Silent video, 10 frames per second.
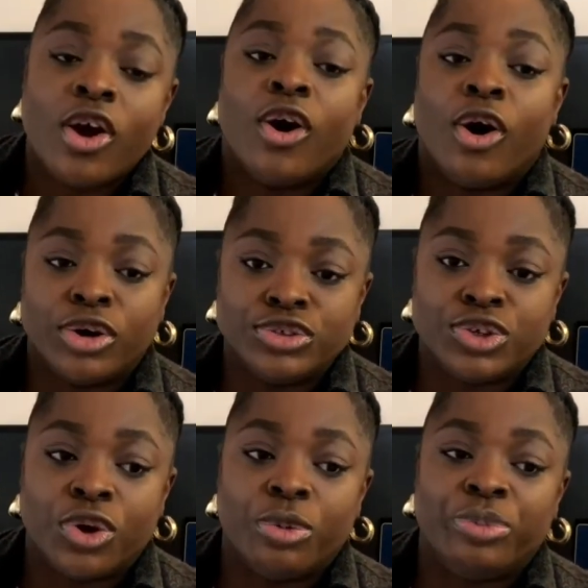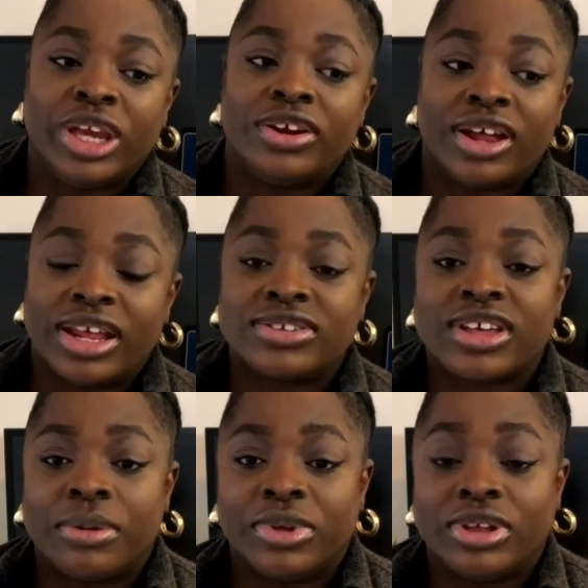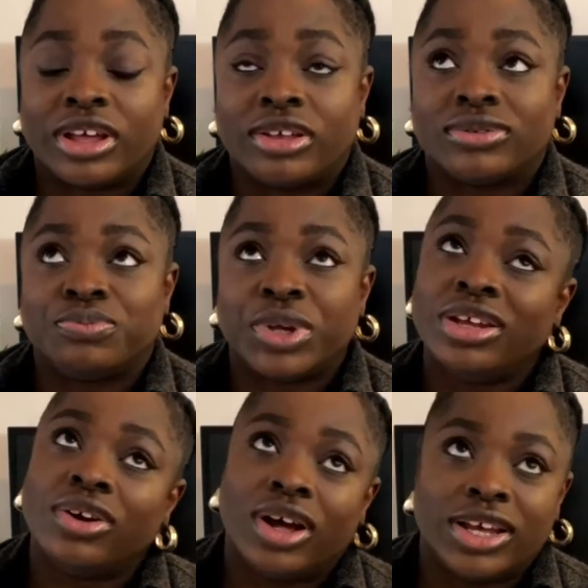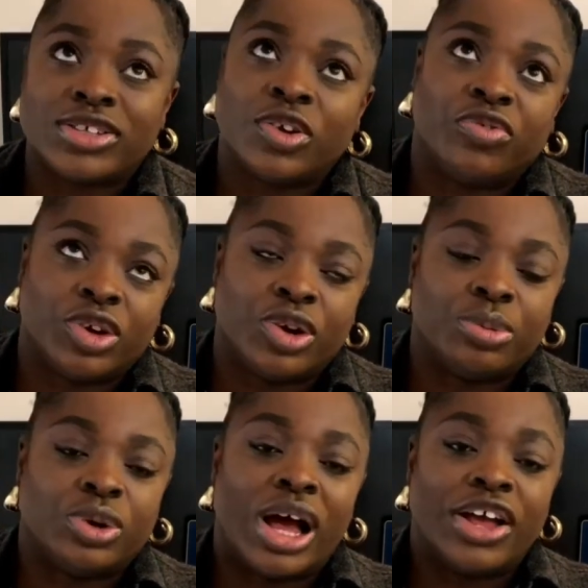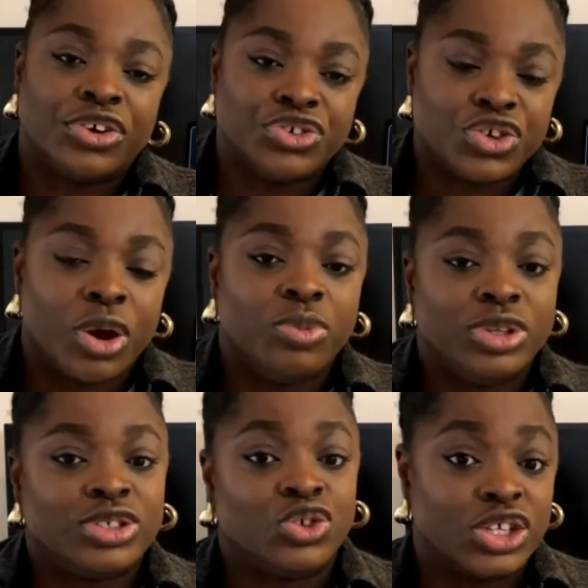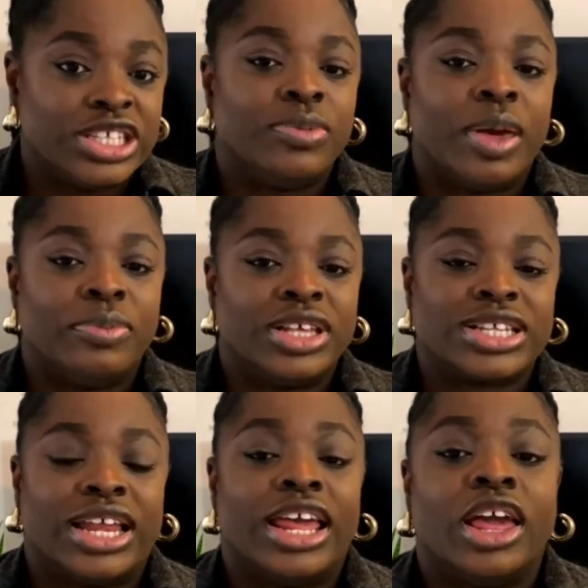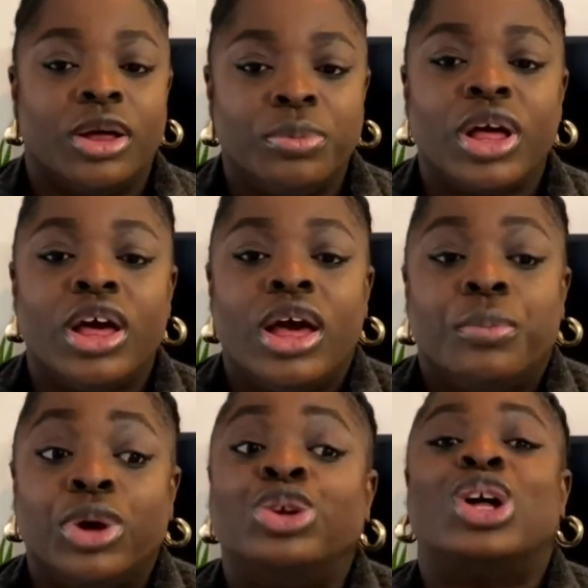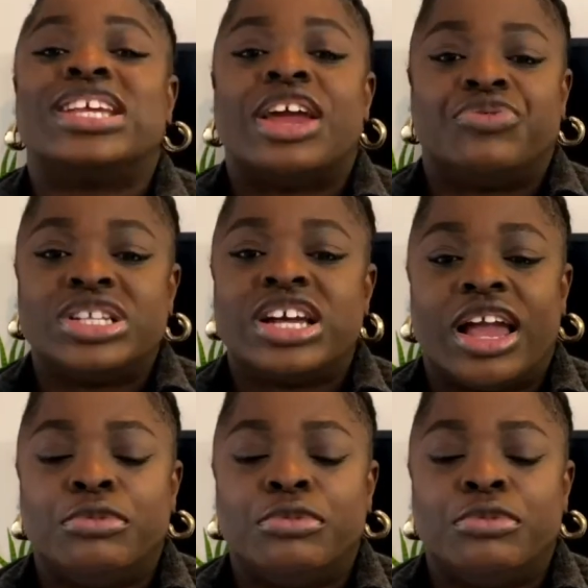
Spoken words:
although being honest or vulnerable at your job with your team members can help, but not every time.